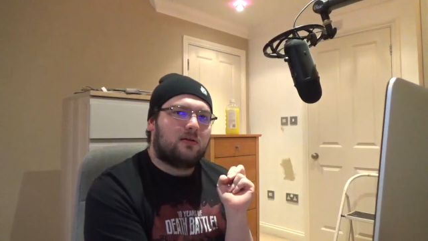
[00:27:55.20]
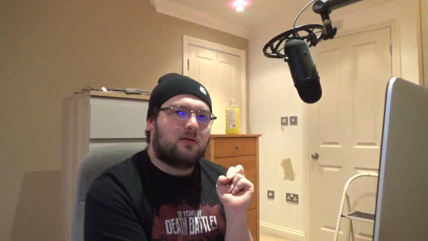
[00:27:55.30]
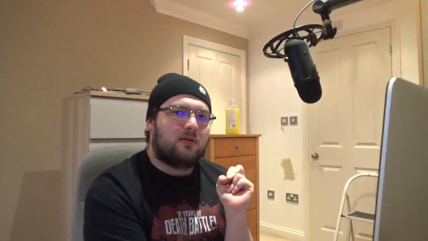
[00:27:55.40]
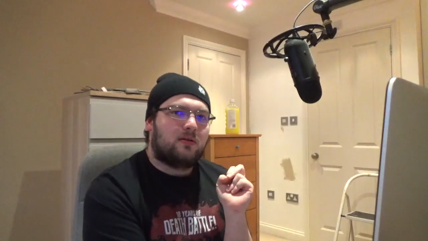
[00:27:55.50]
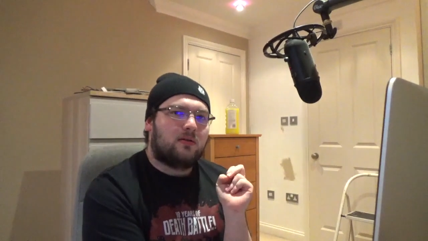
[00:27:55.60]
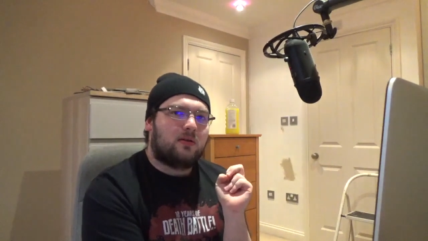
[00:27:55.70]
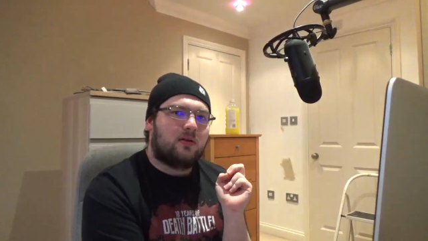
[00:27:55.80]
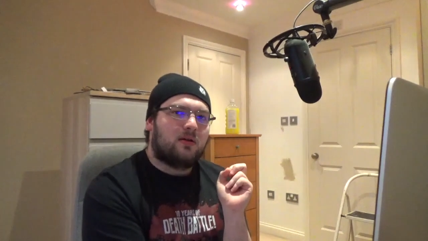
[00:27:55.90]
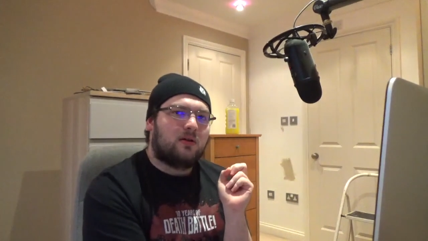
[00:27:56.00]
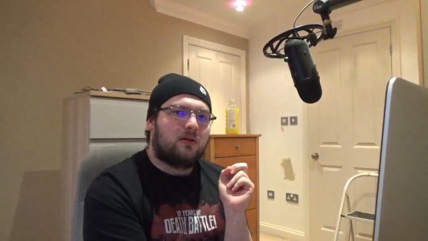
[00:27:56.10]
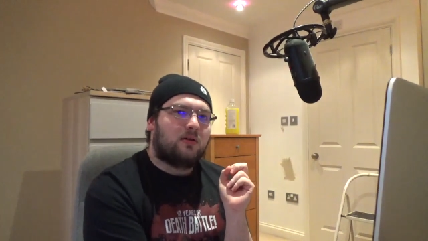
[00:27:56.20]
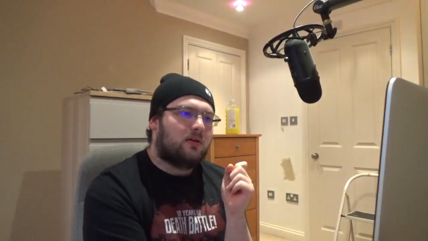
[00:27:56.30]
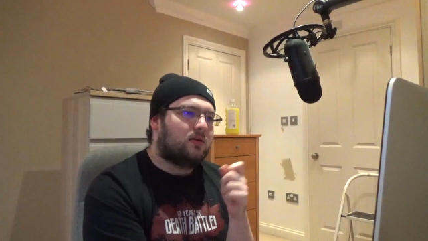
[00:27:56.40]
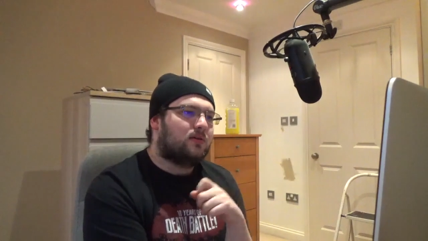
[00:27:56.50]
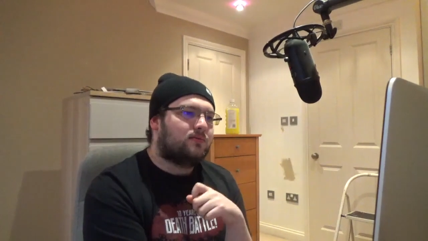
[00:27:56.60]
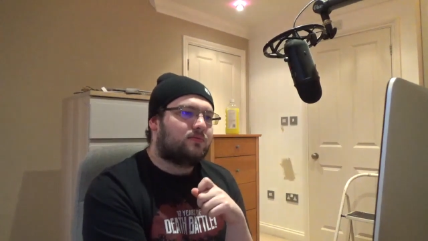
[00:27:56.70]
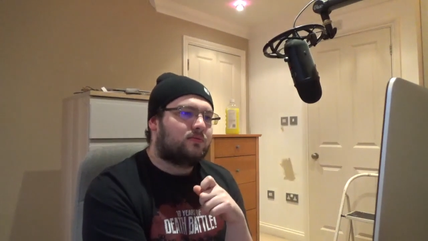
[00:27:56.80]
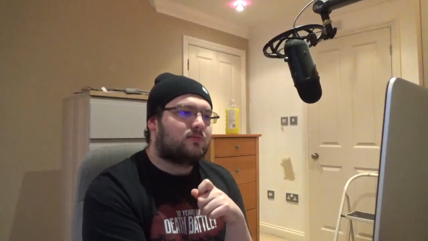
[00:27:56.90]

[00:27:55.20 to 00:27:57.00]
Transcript: Nobody speaks.